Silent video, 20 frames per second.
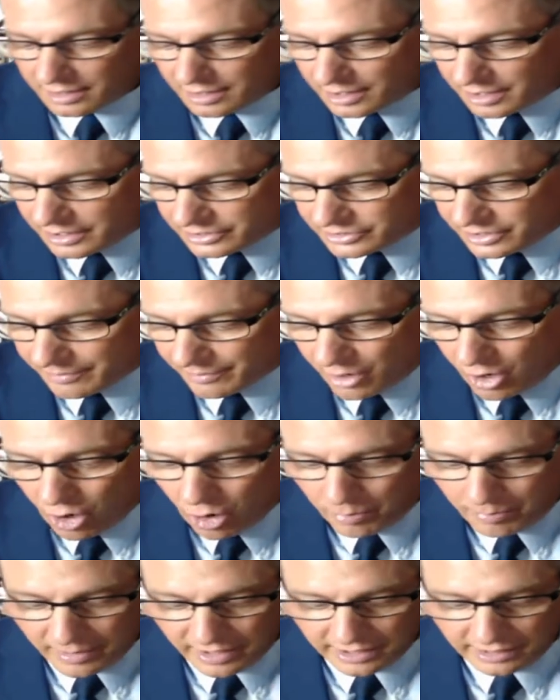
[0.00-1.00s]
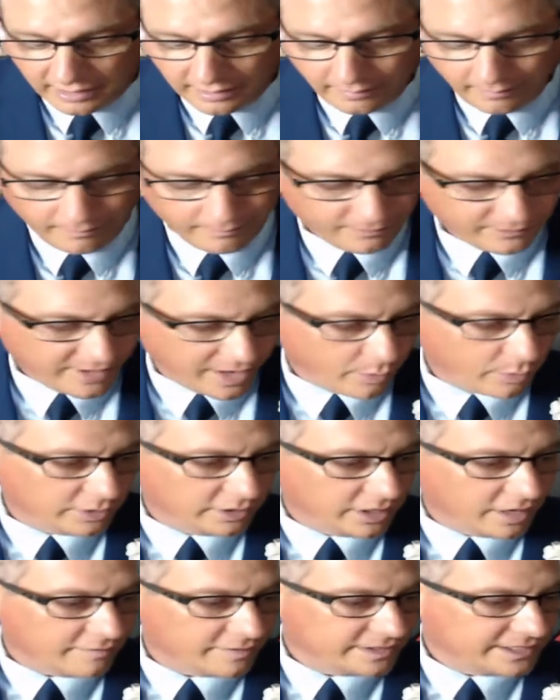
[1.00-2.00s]
So I'm hoping, I would
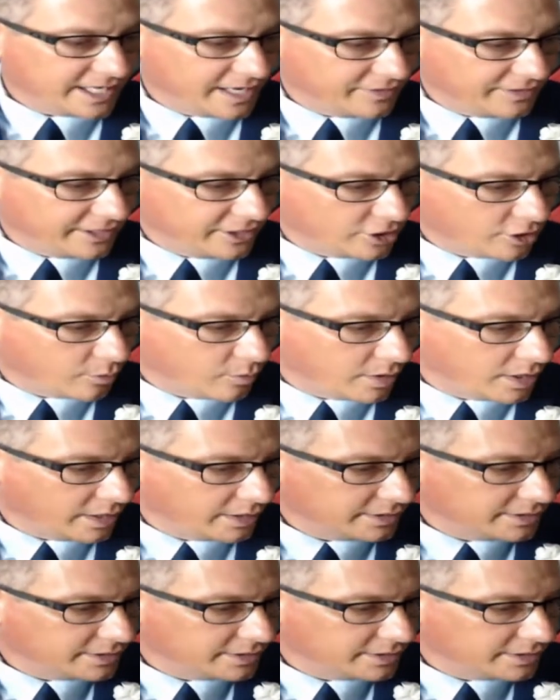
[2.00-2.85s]
love a Death Eater wand.